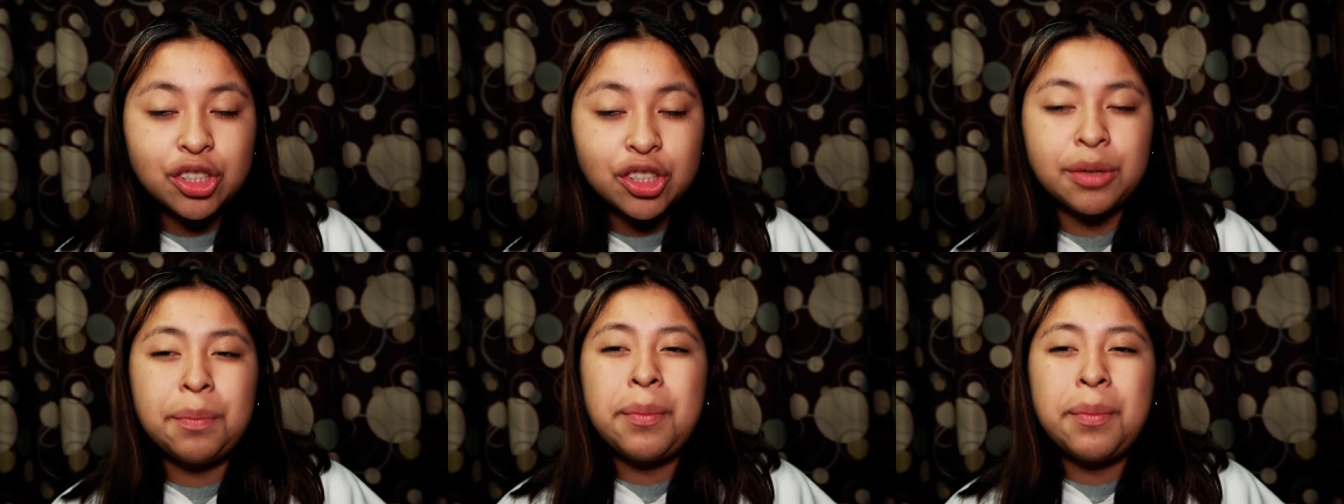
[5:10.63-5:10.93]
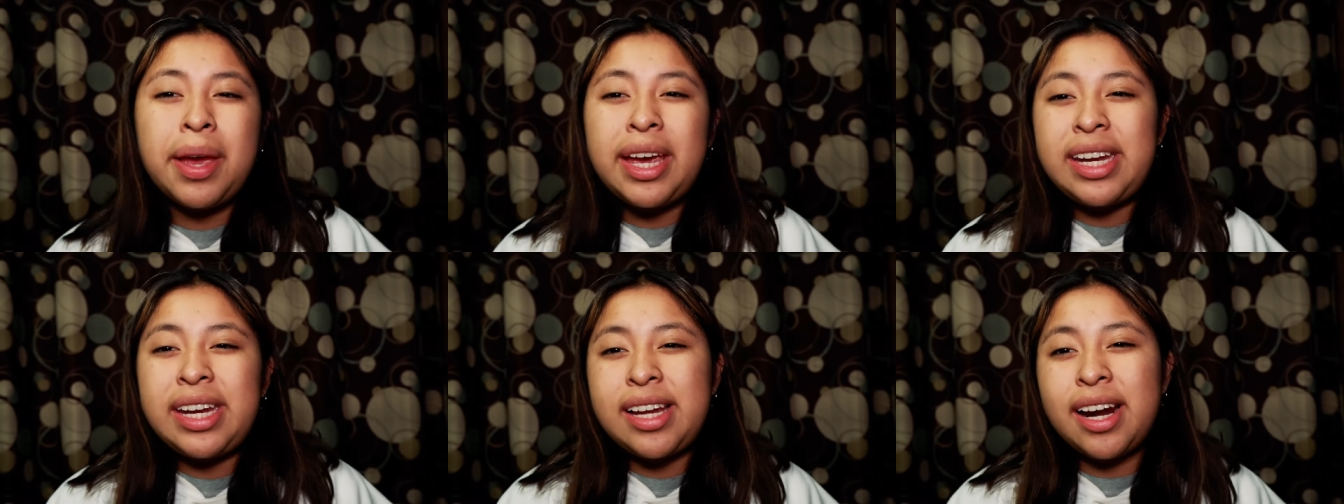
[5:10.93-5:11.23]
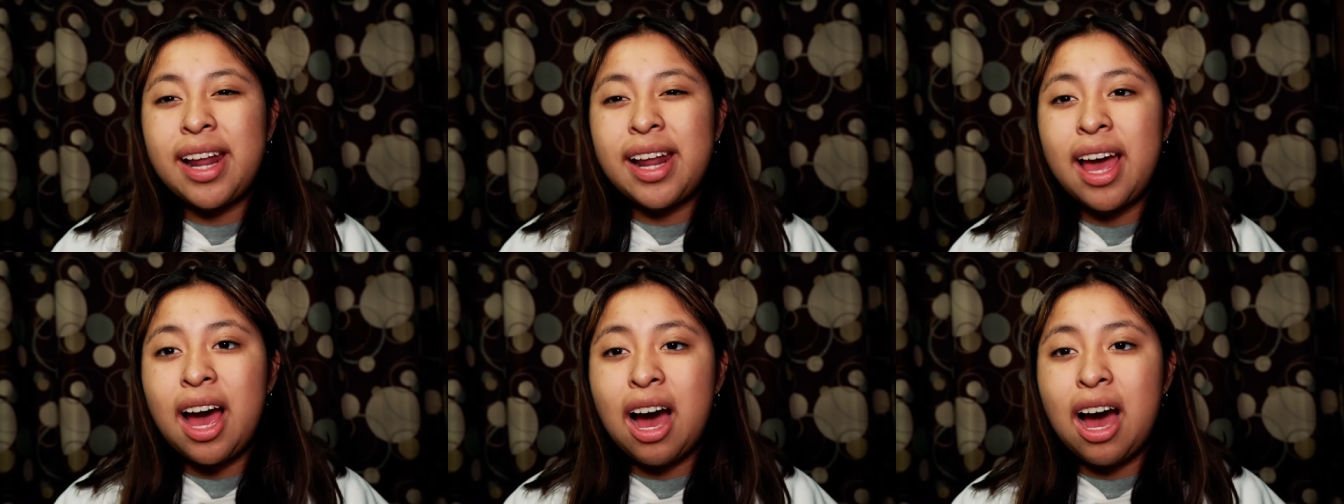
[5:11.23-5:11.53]
She may
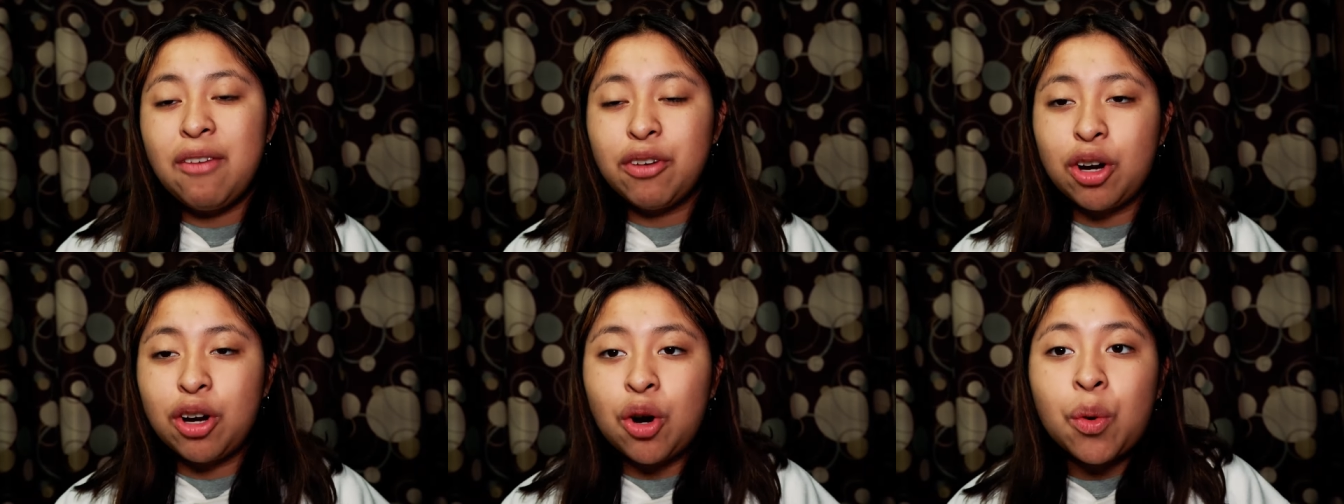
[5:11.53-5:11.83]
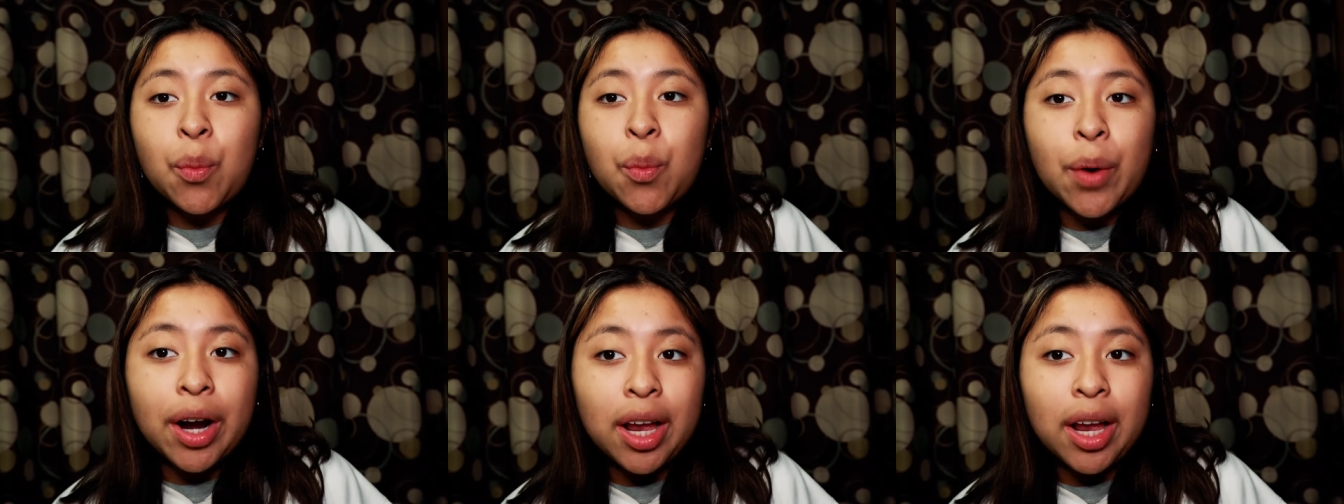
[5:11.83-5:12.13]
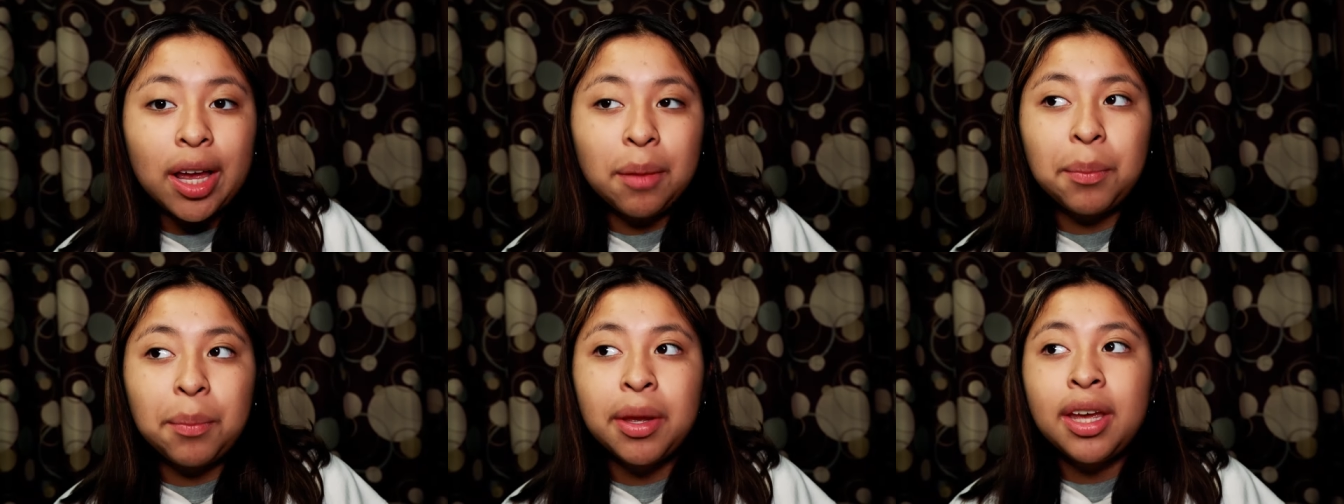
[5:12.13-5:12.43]
not have a
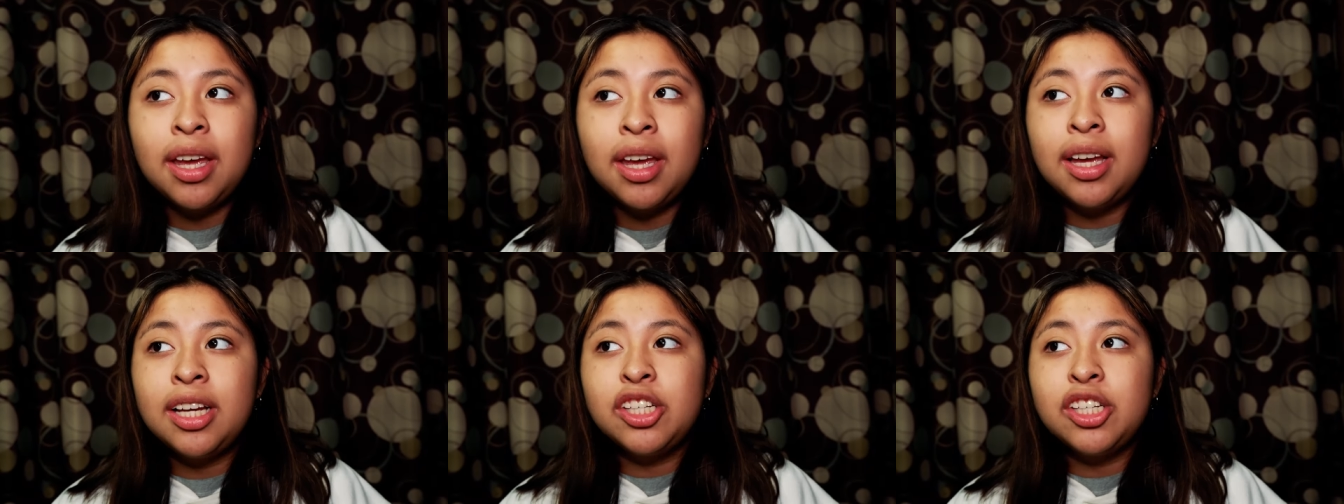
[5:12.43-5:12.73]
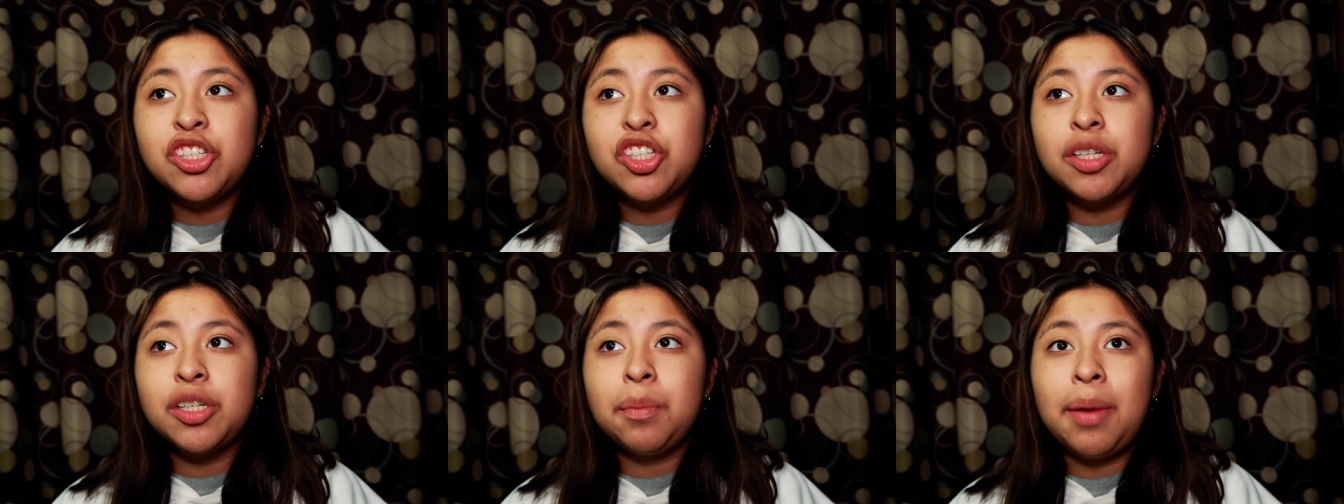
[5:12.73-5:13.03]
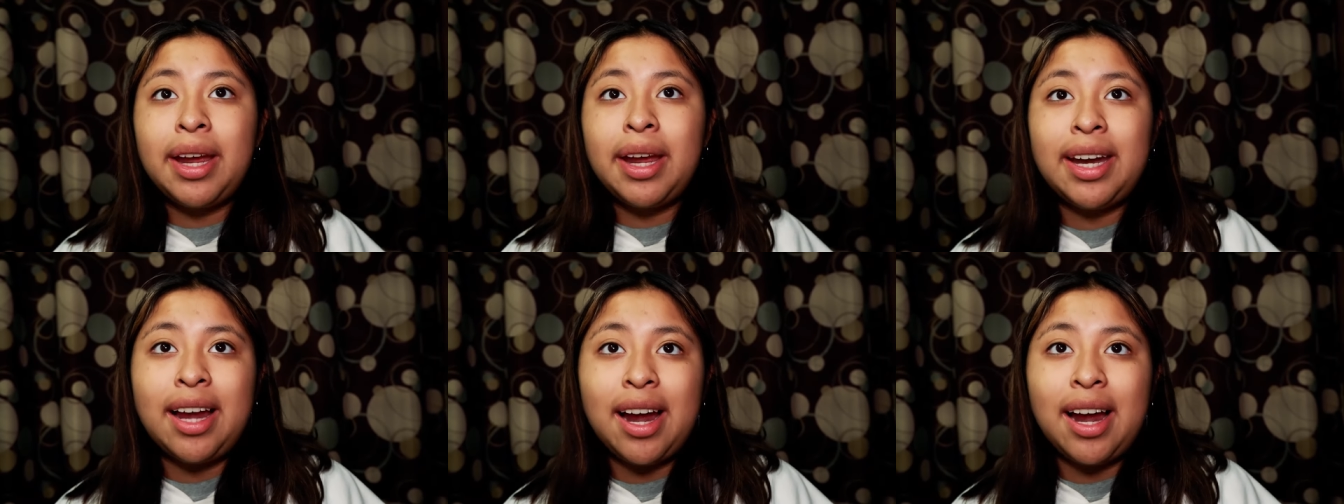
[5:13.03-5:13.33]
crib. She
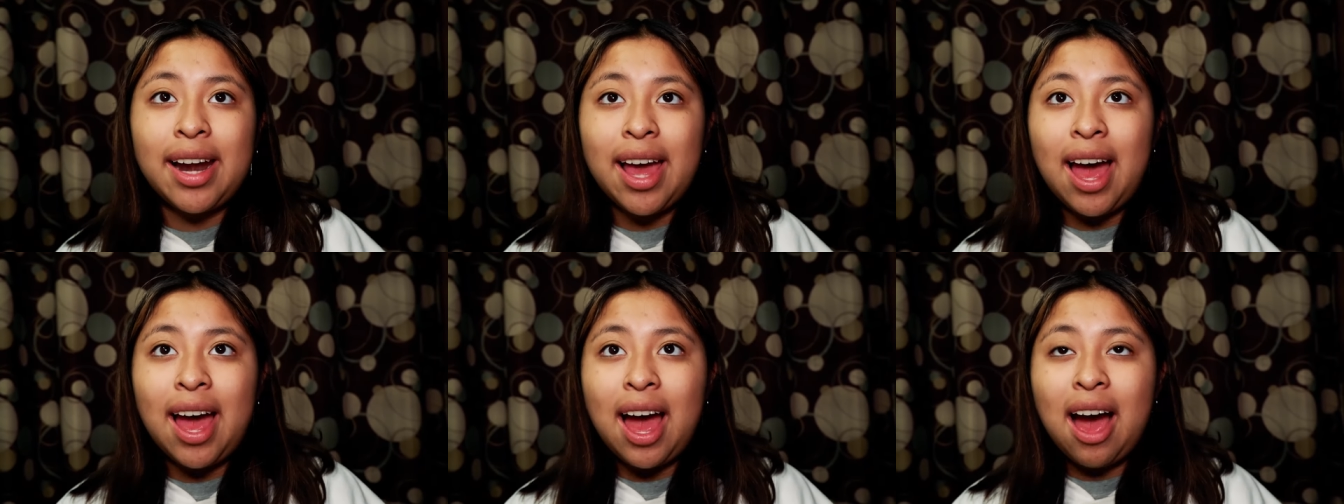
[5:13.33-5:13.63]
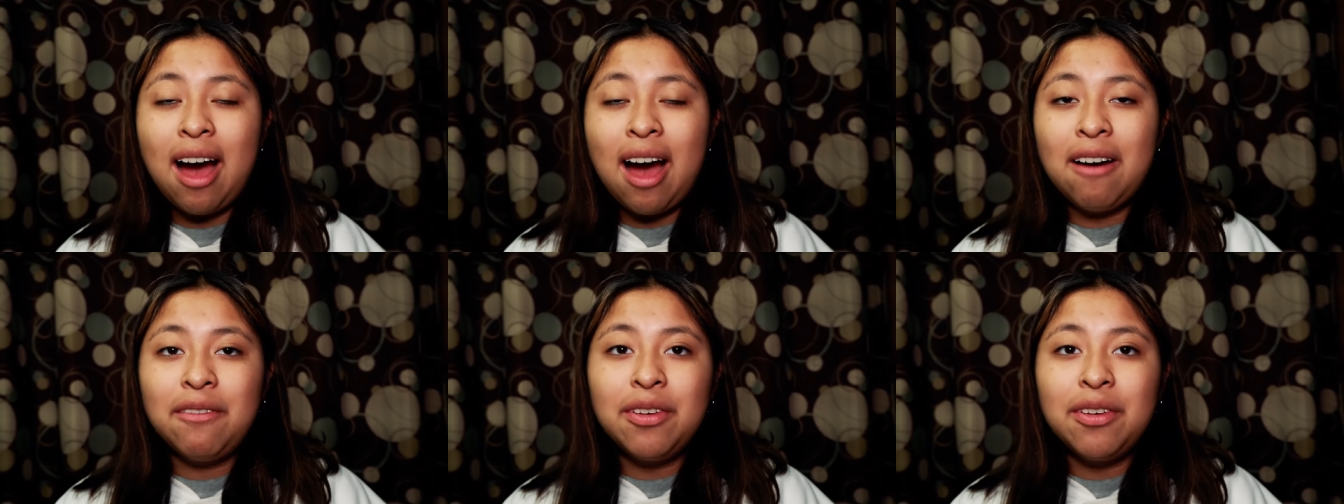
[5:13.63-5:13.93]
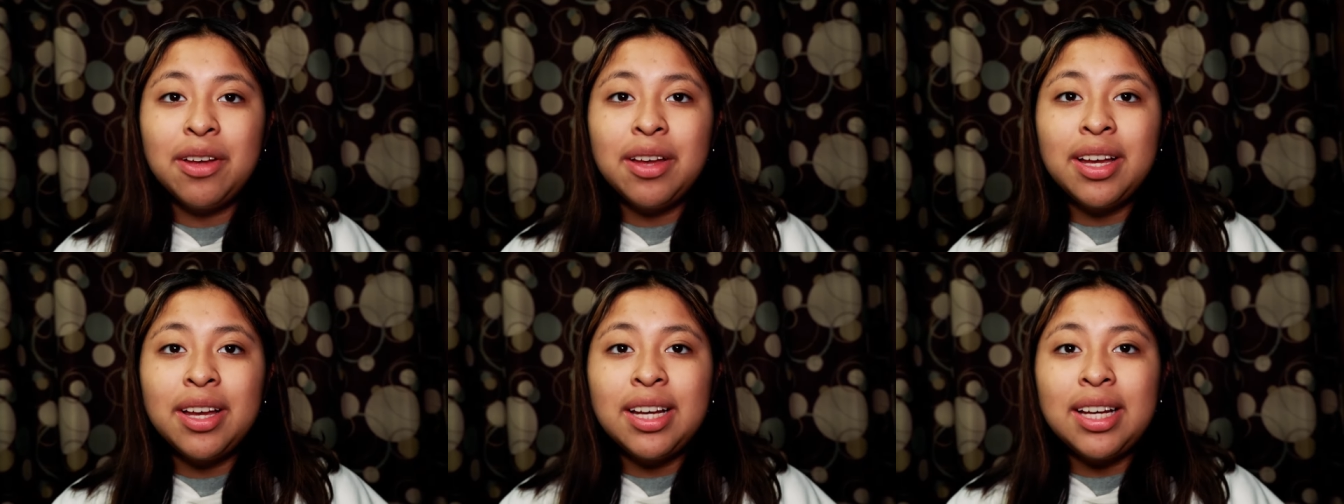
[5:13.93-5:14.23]
may not have